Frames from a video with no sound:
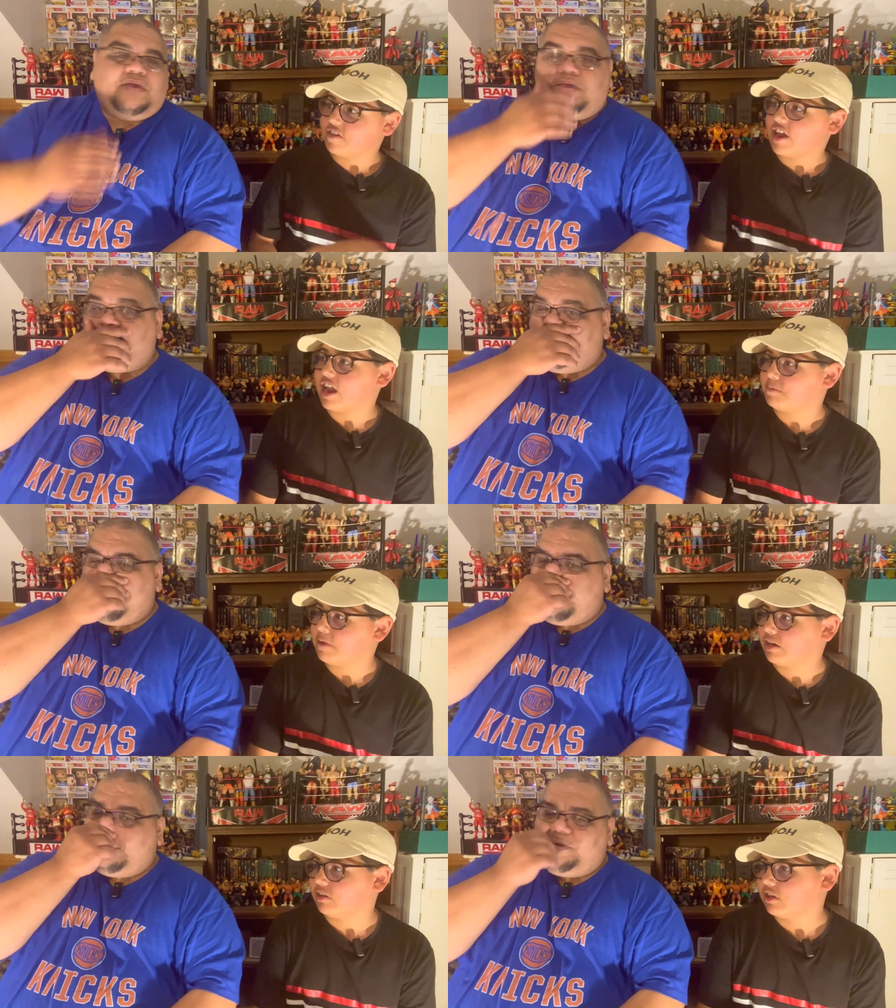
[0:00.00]
Speaker 1: they had a
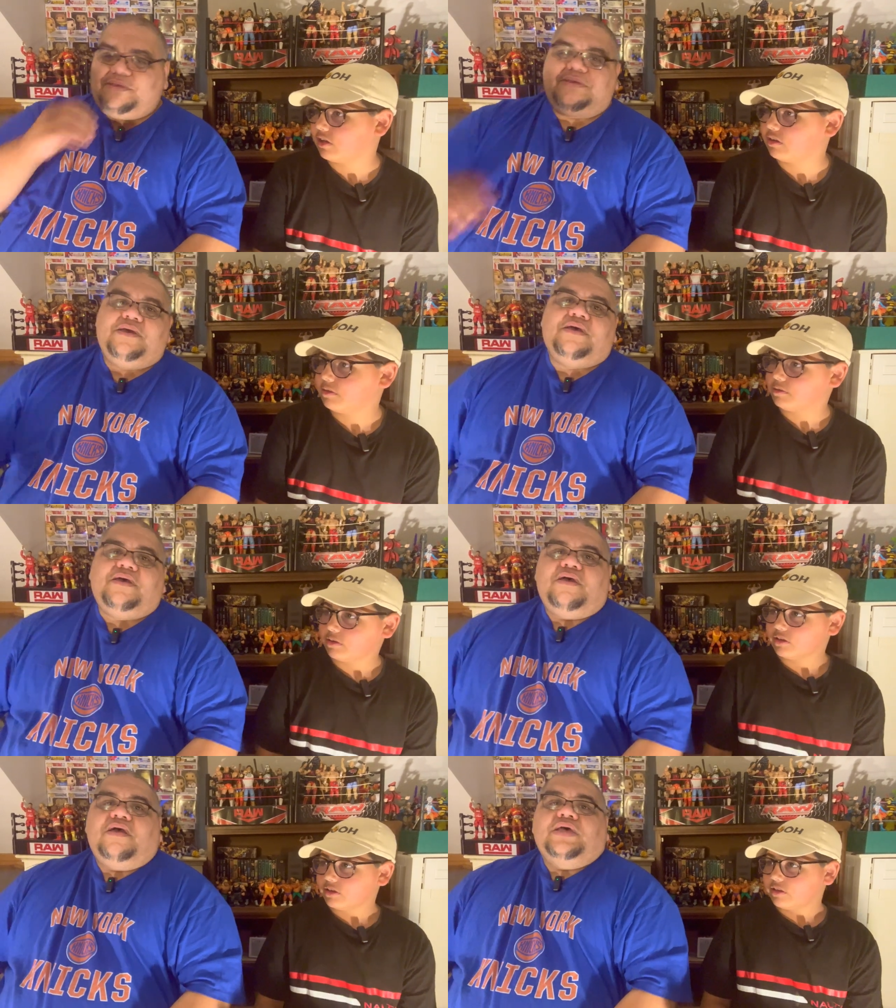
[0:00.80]
battle.
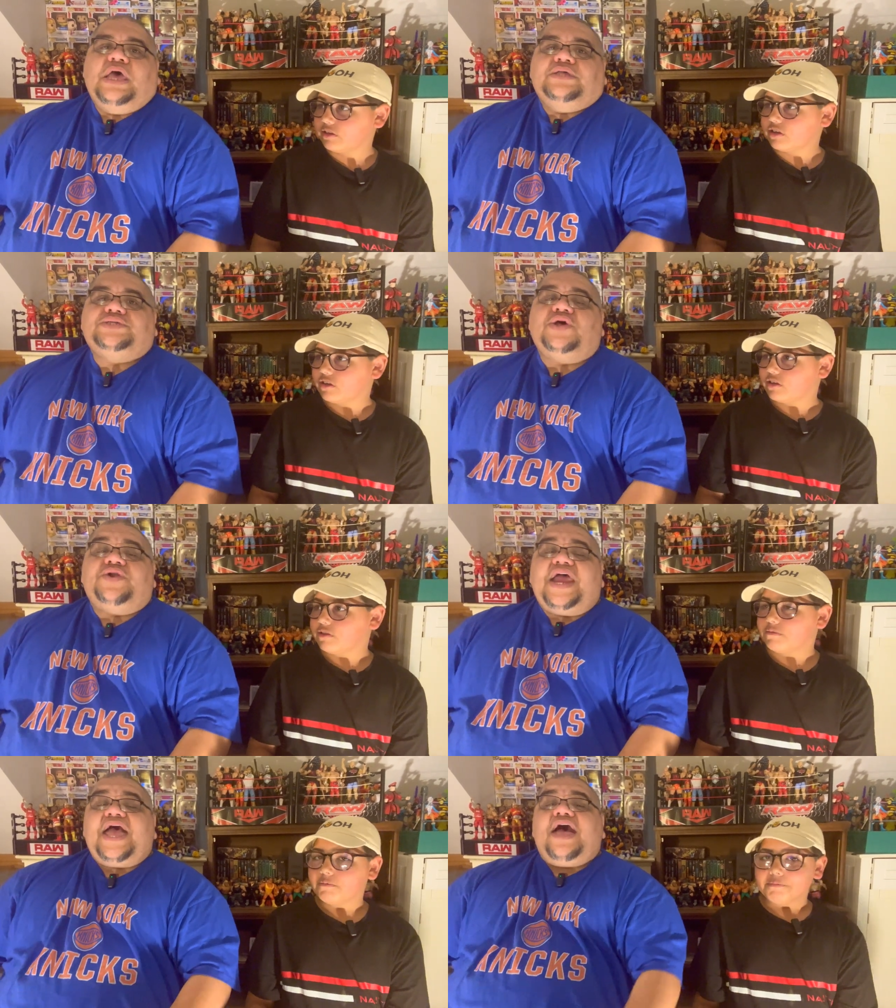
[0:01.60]
Speaker 2: So
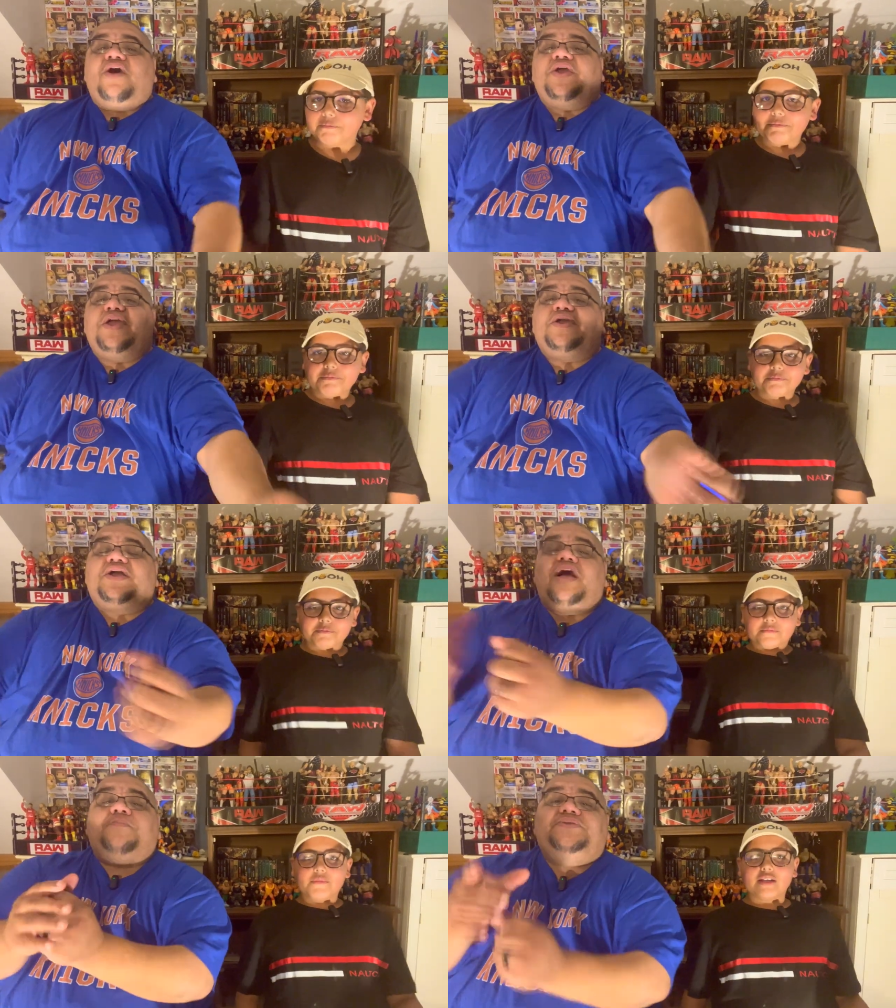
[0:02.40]
now here
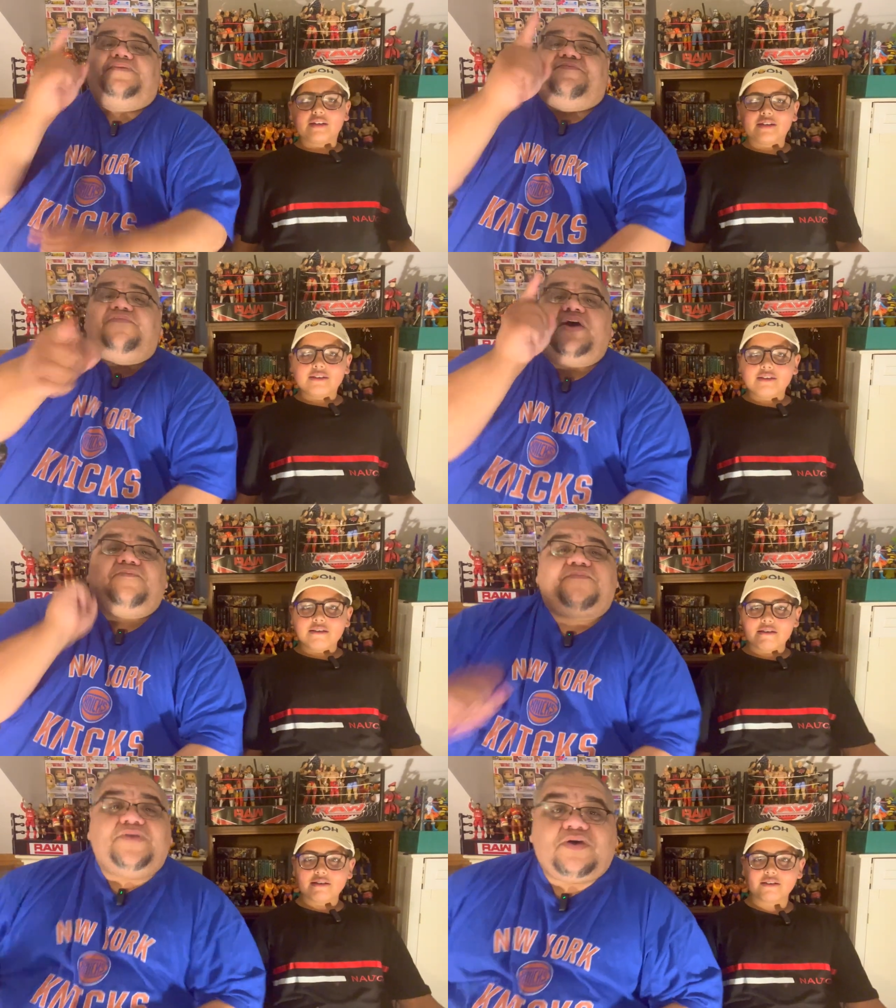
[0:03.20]
comes the
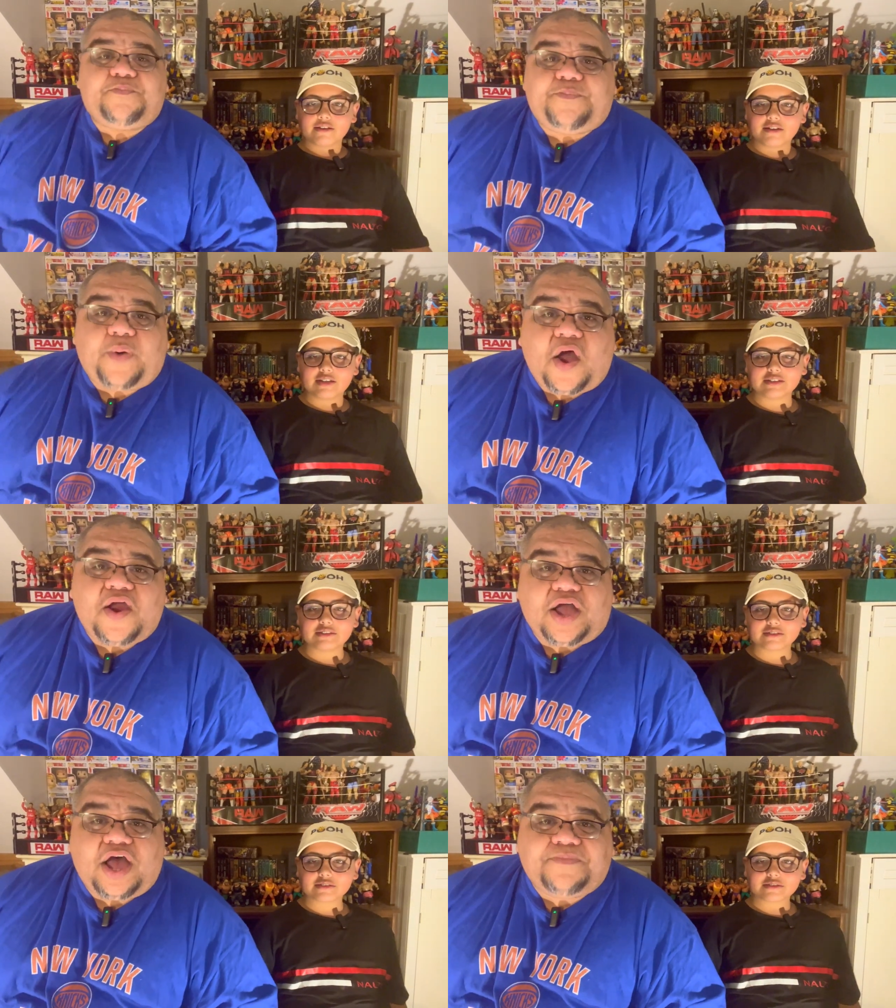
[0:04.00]
fun-filled
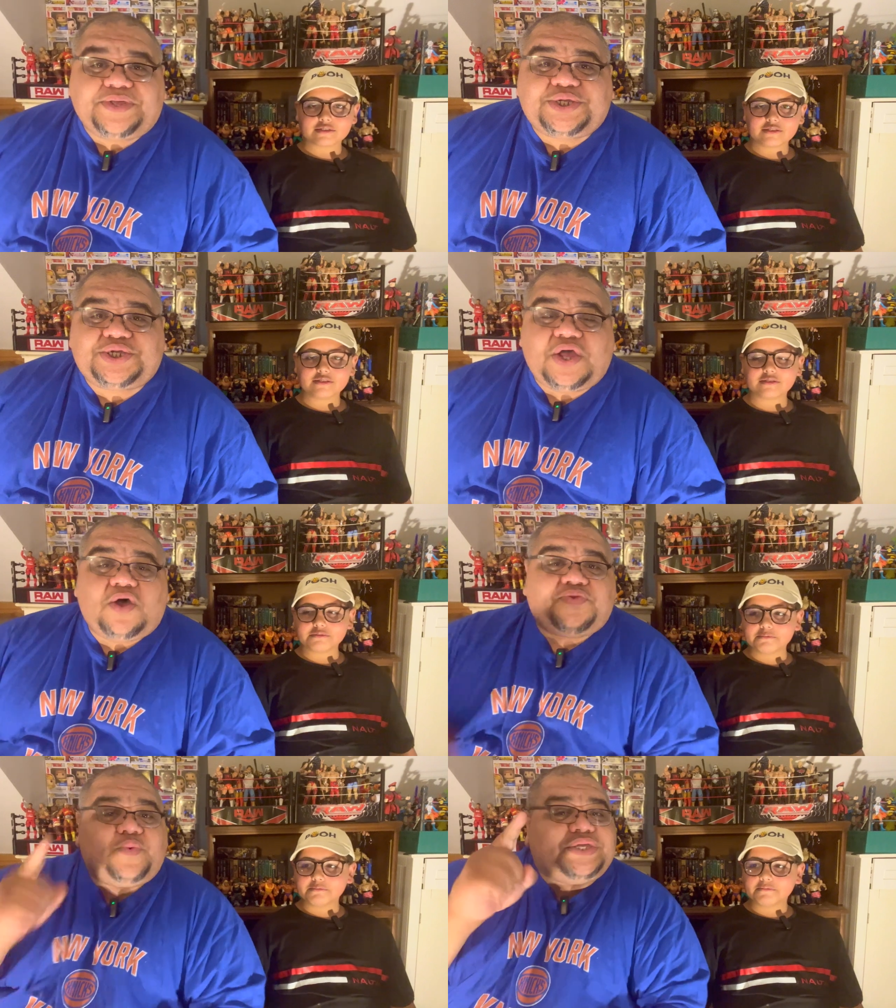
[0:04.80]
part of the show
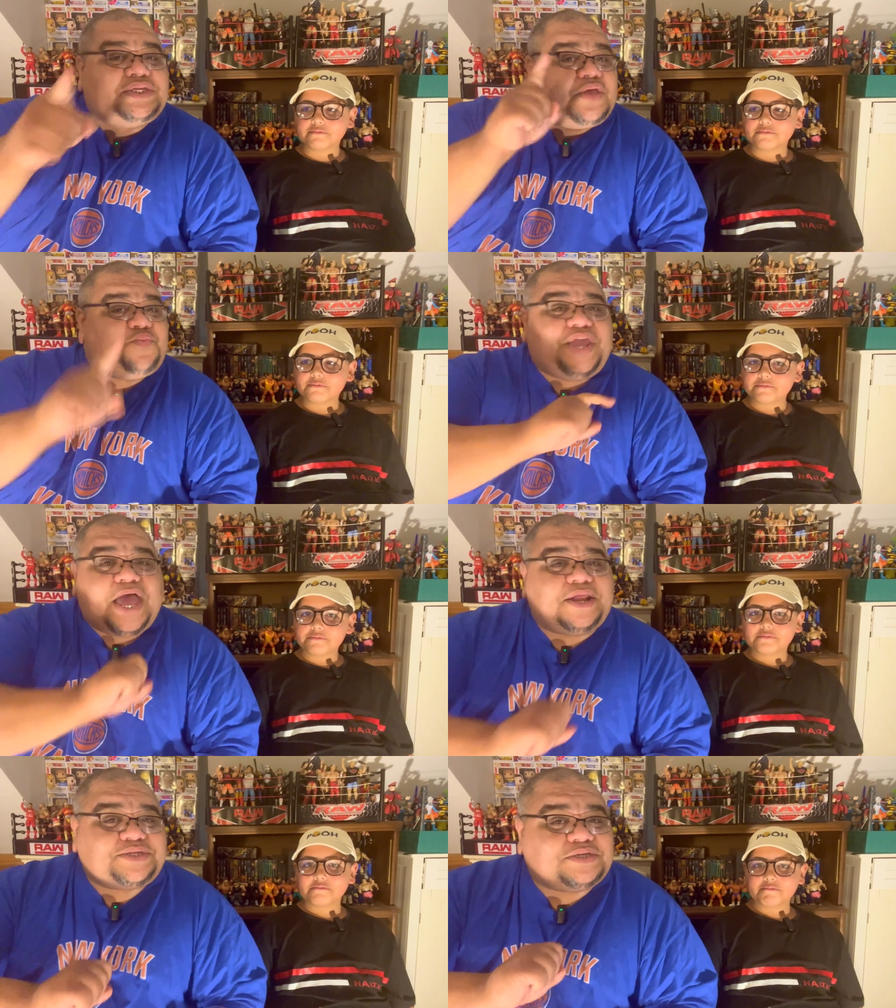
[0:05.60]
that we said we
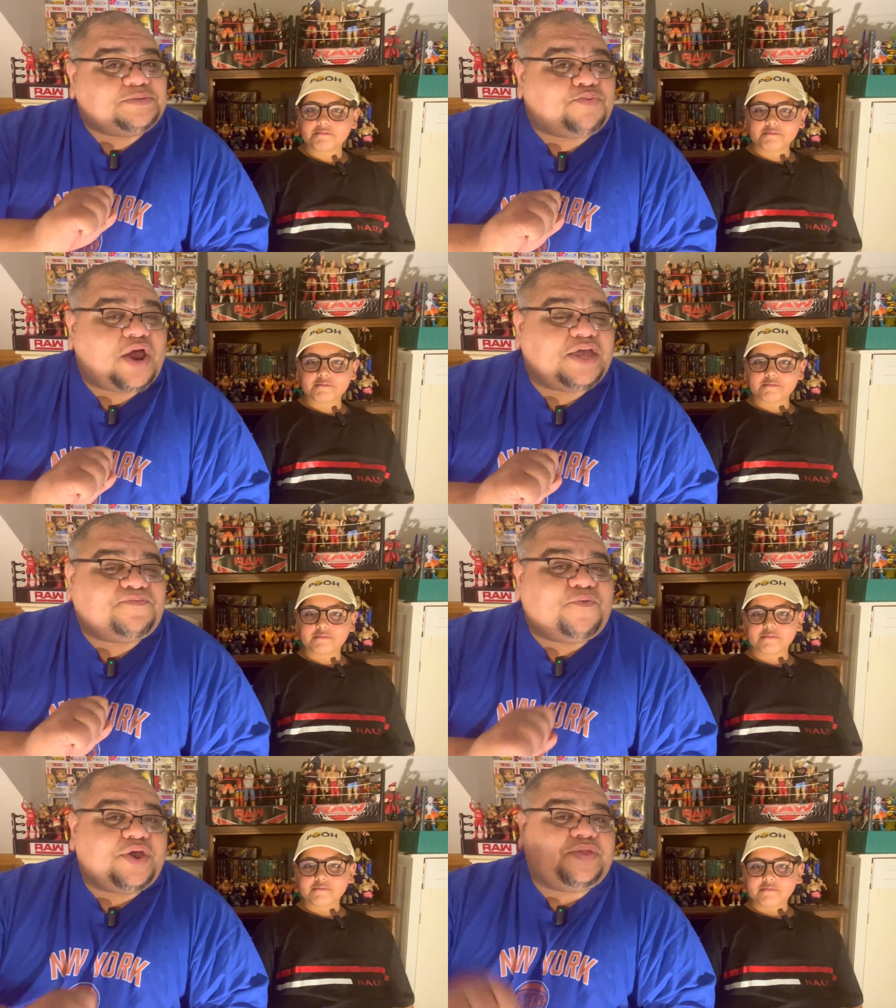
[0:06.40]
had a surprise
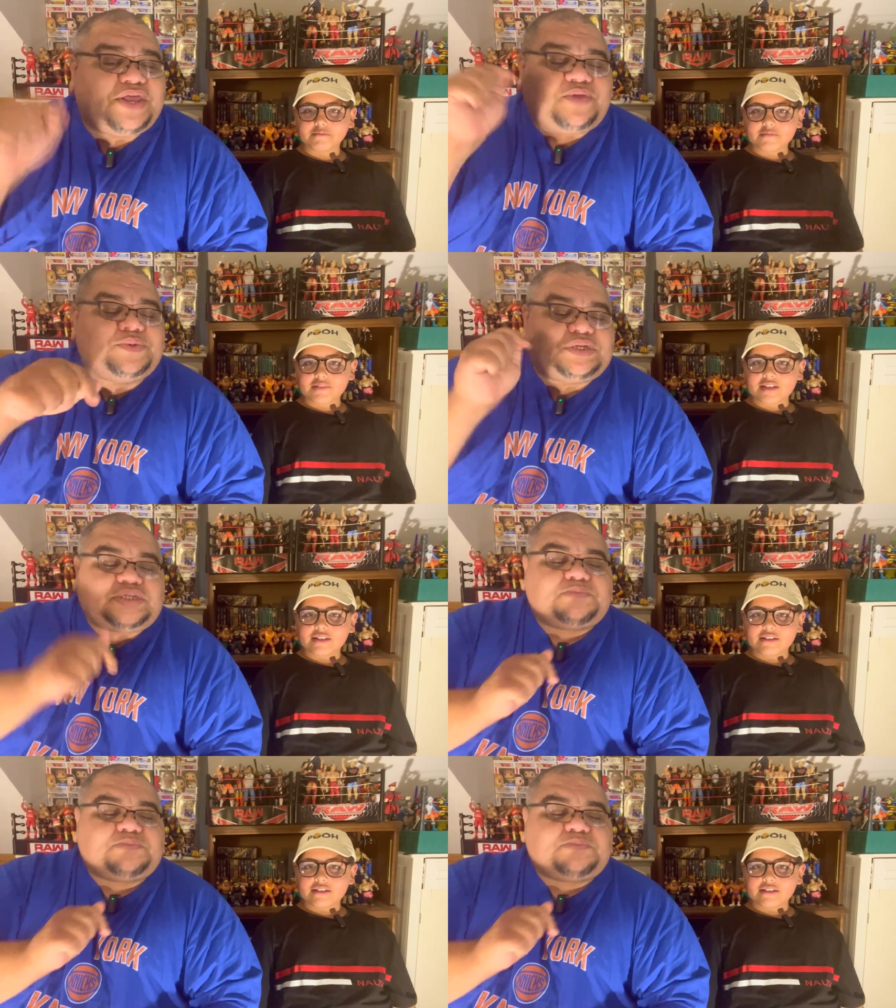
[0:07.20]
for you. That it was a